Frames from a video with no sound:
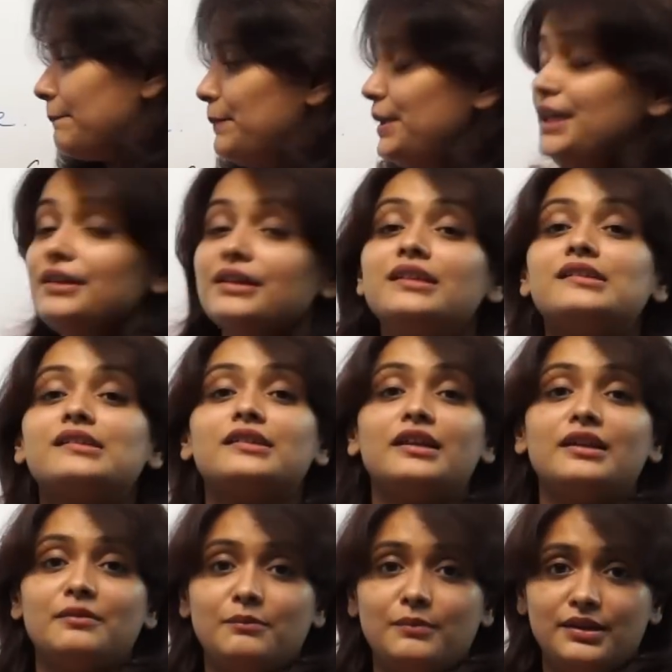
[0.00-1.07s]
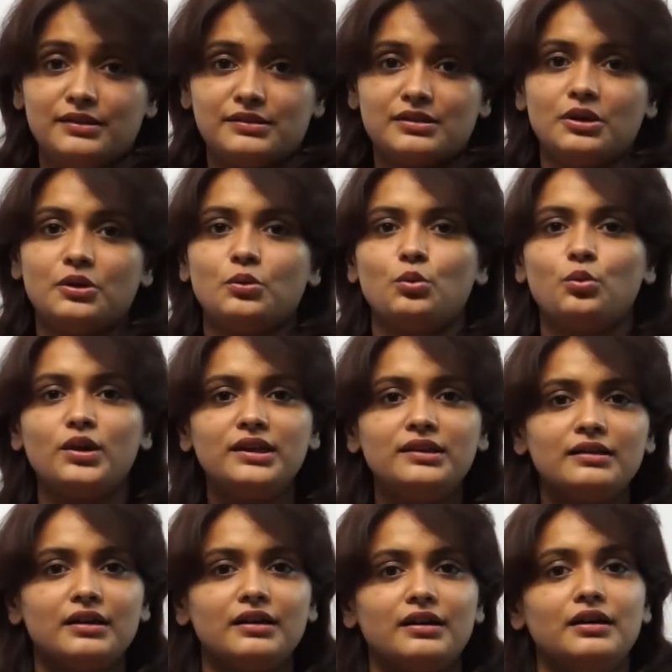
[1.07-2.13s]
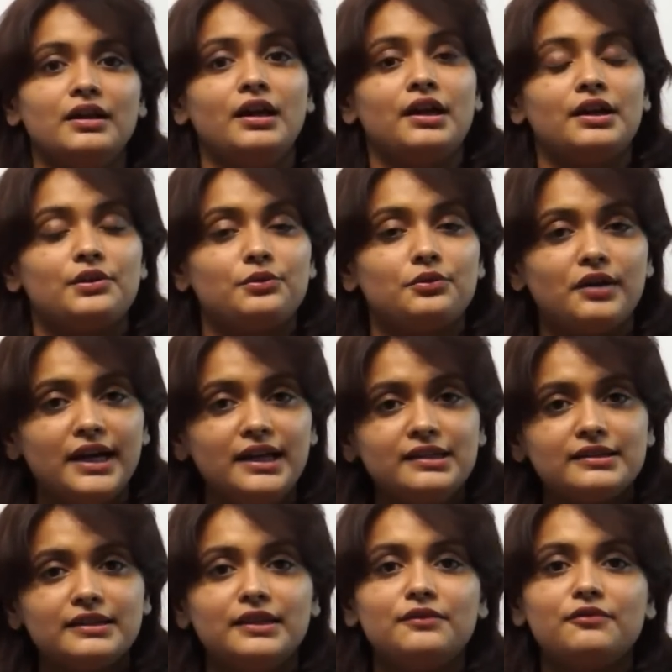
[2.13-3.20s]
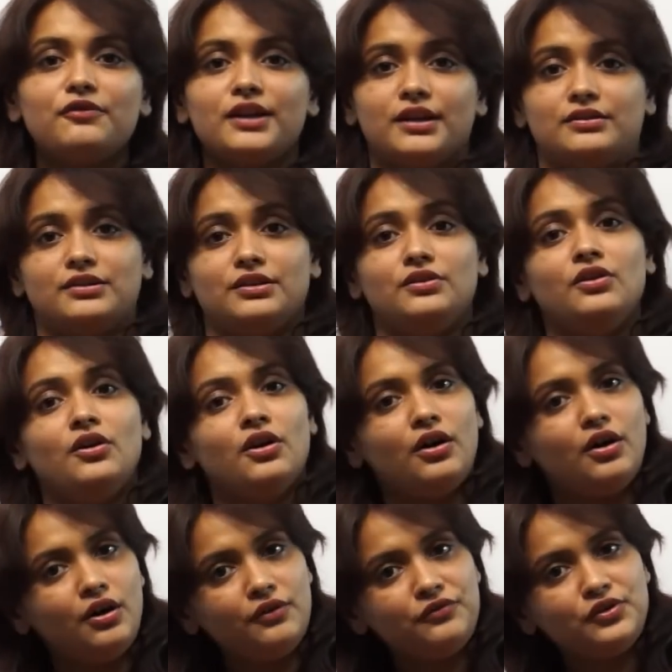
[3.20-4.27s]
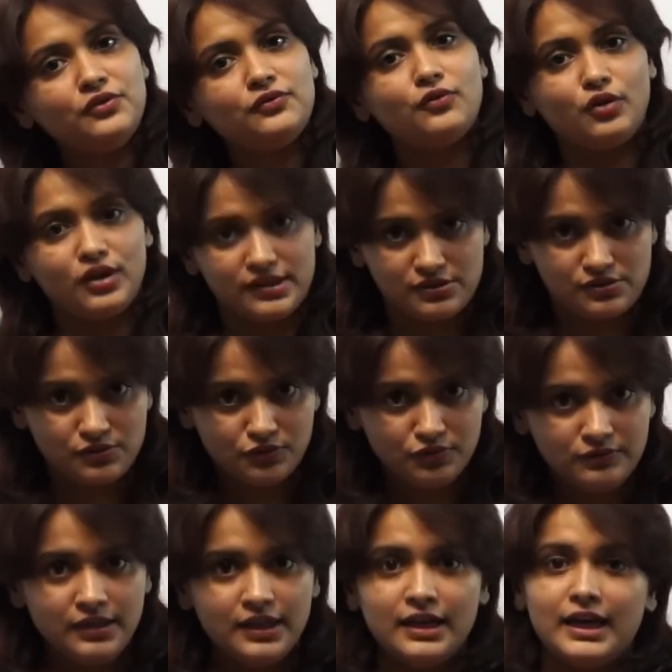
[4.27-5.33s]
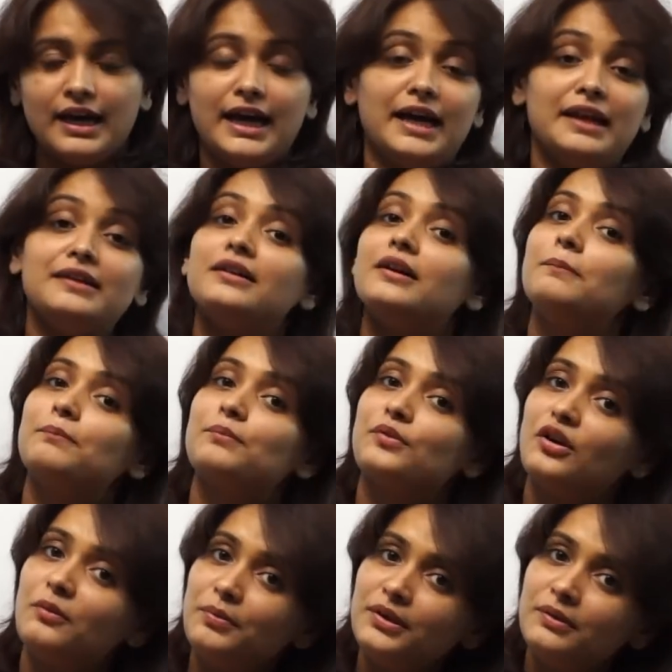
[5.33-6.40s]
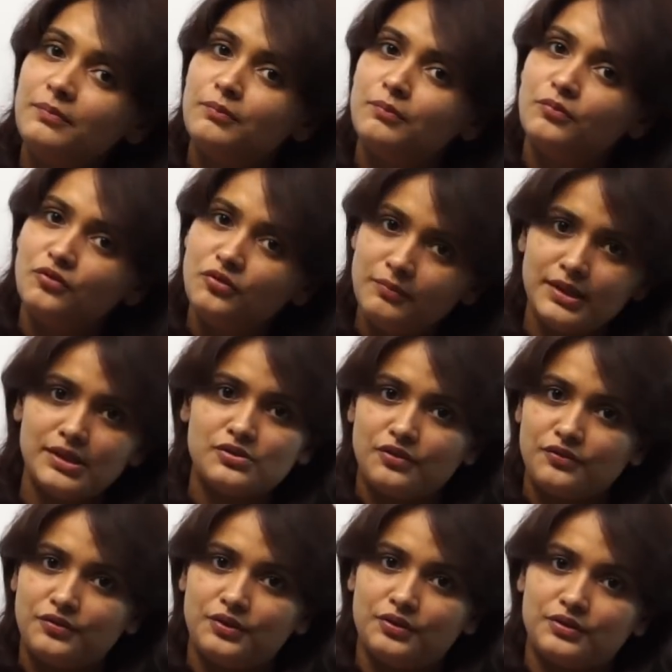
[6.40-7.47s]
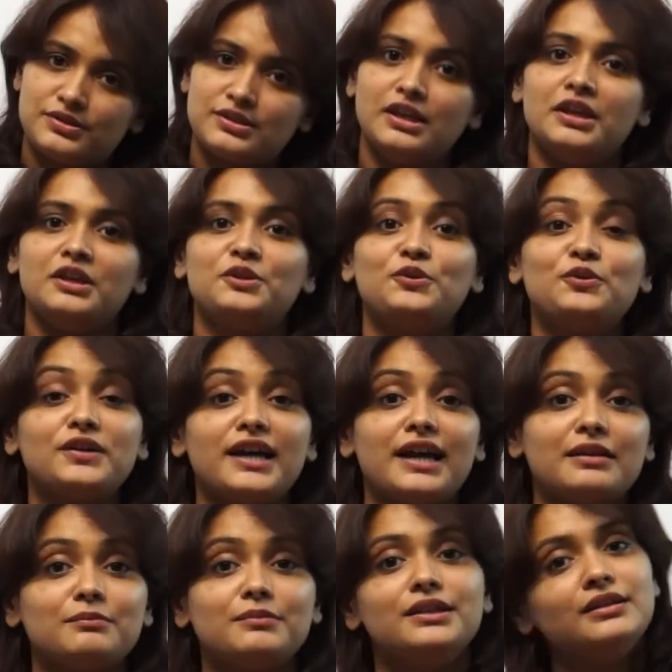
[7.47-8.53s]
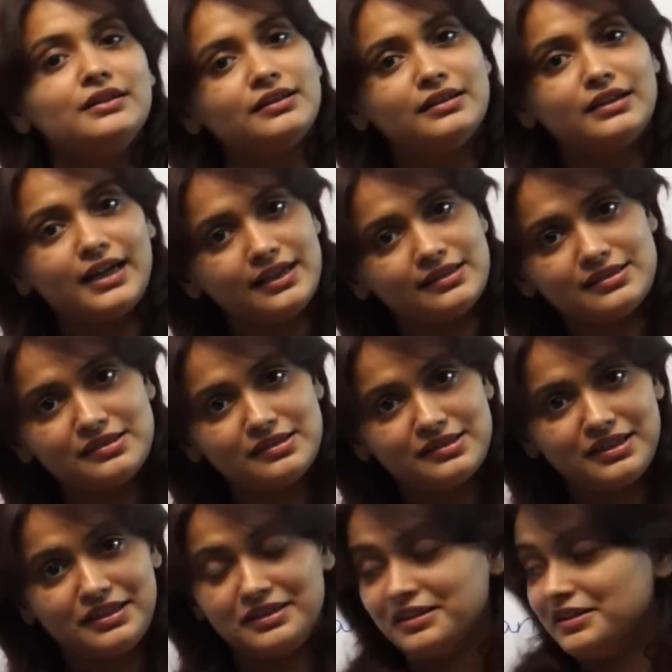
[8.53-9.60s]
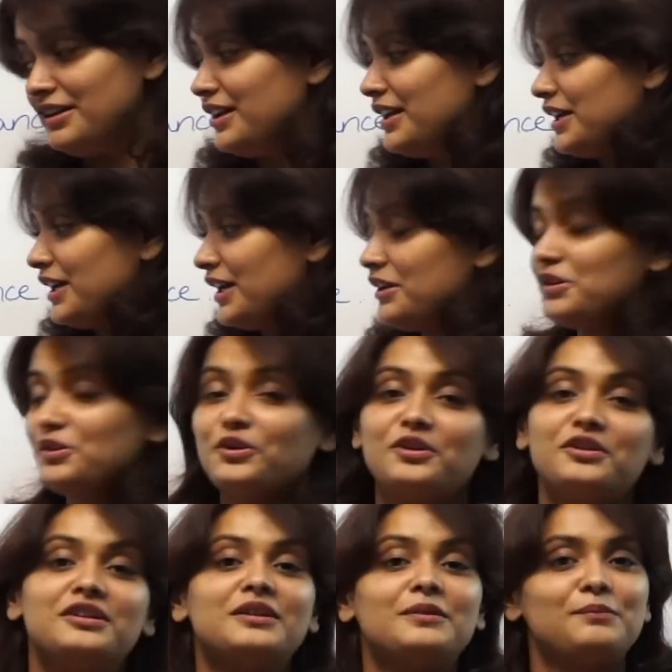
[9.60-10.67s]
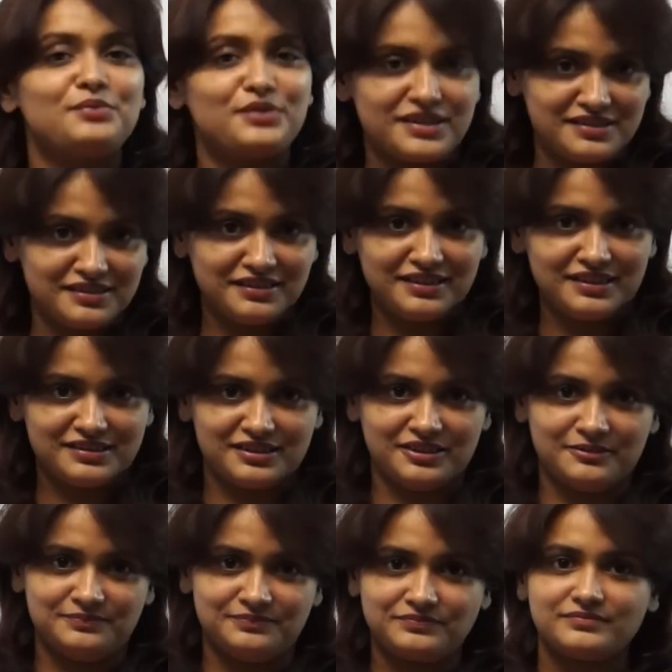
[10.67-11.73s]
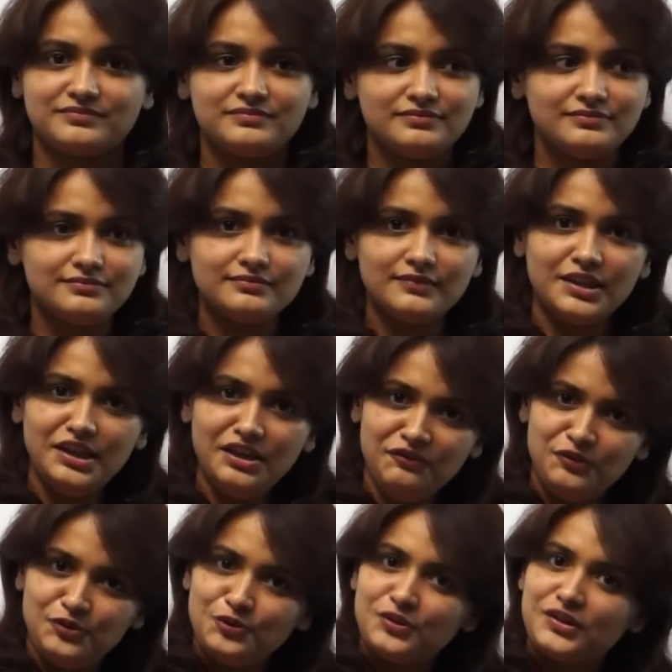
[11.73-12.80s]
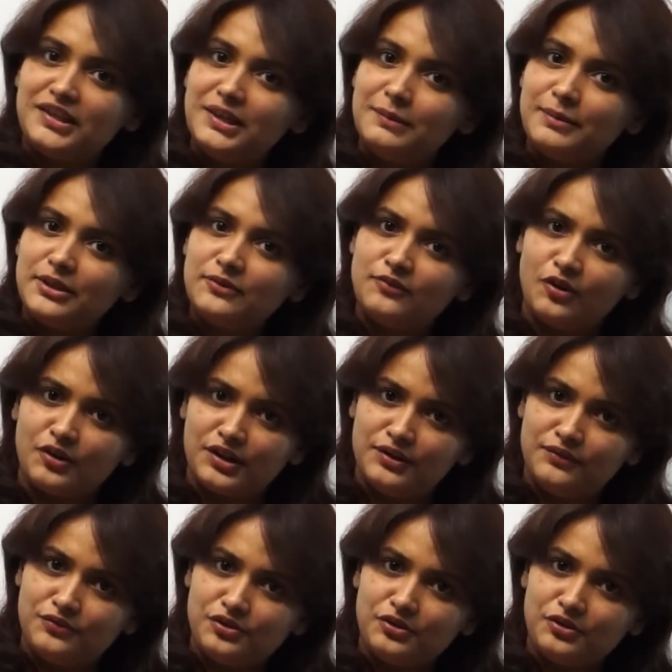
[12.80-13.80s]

Be entertaining means with a right inflection of your voice tone and a proper movement of yours, you can be a nice entertainer in your presentation. If you keep on walking